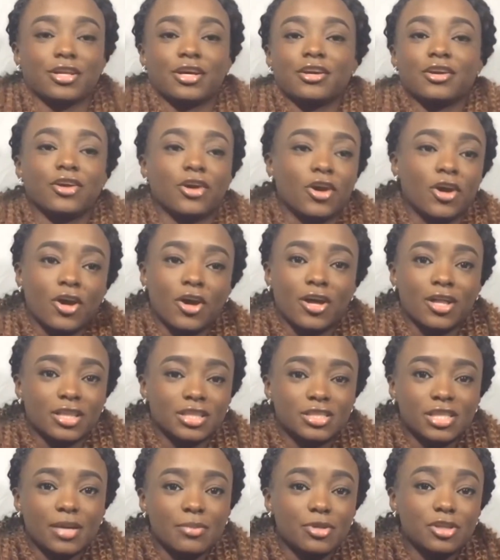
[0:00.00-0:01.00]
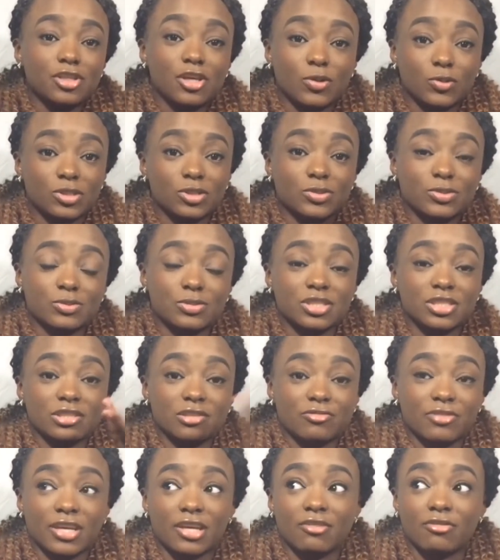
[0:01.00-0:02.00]
Like, let me know which one was
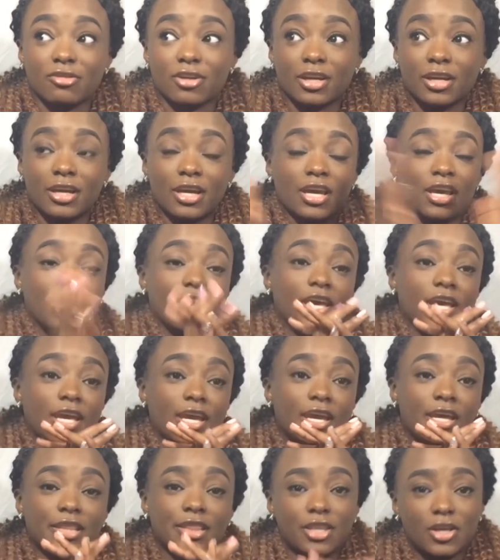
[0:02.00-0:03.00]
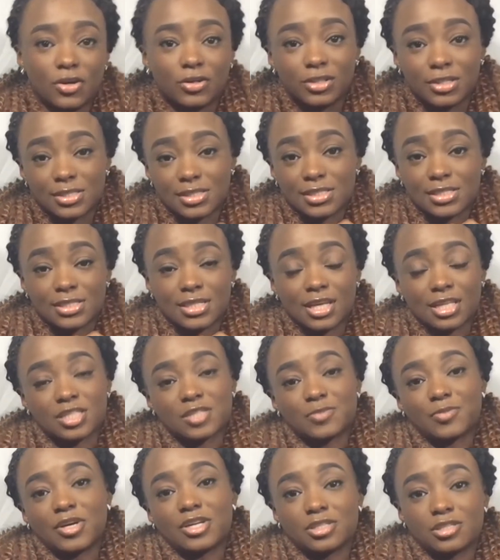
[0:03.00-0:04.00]
your favorite. And no, this is not a
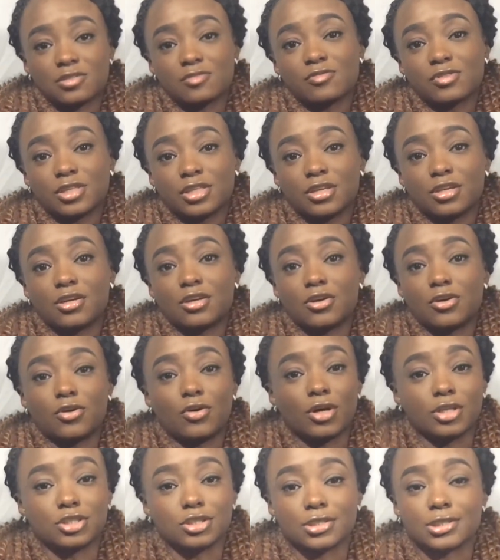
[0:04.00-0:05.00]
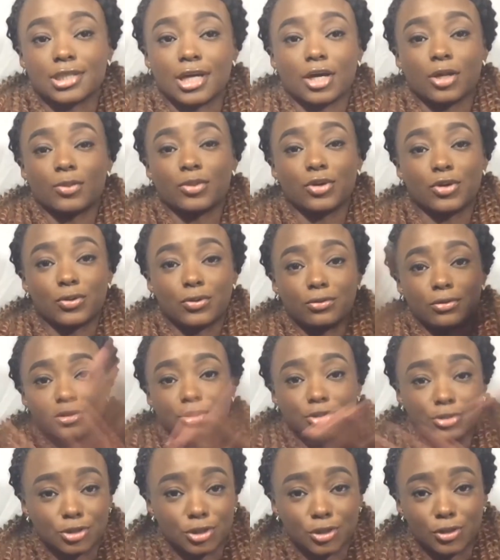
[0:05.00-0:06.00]
sponsored video. I just thought it'd be cool
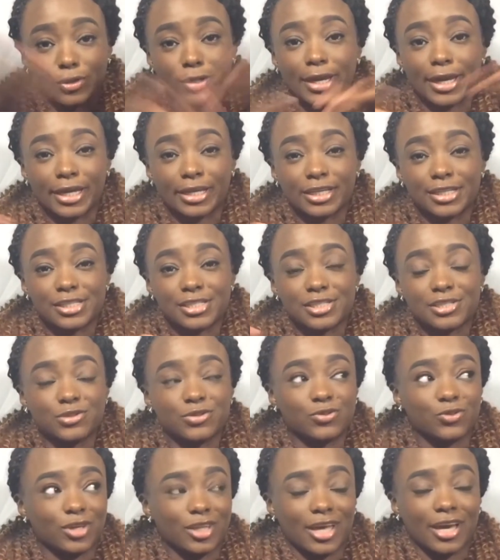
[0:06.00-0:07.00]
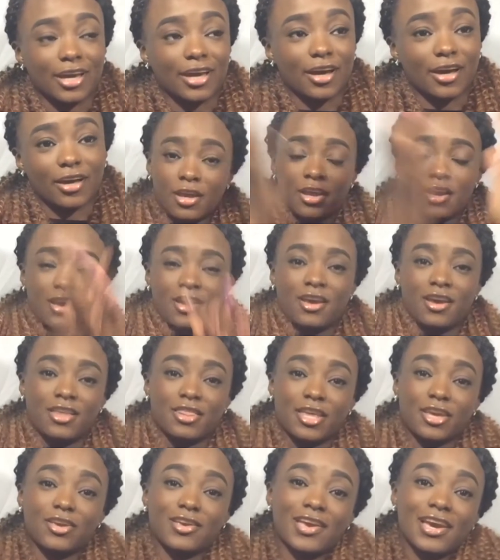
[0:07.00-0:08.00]
to show you guys what I got.
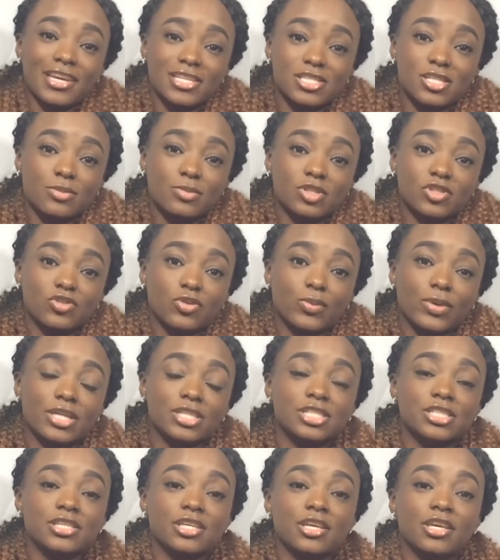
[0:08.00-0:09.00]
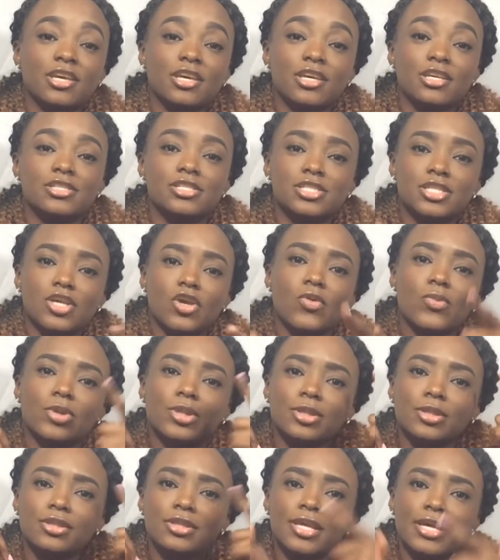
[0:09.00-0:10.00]
Thank you guys so much for watching. See you in
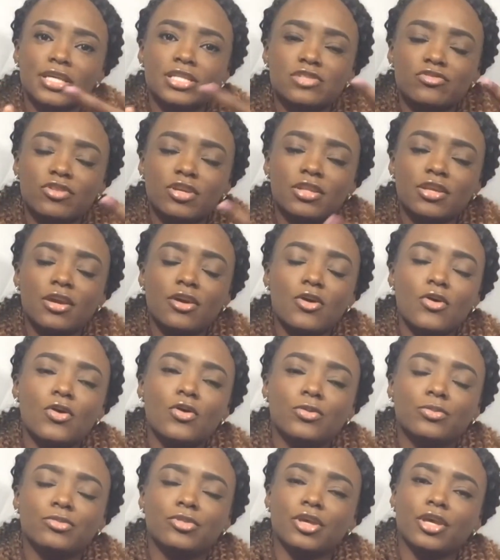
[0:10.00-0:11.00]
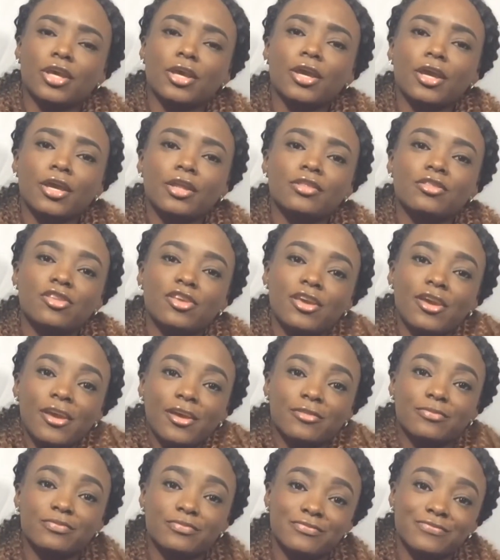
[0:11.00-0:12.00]
the next video. And yeah,
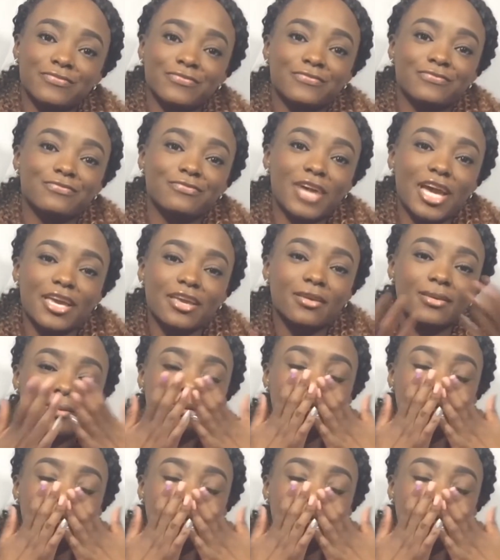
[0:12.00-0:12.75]
bye.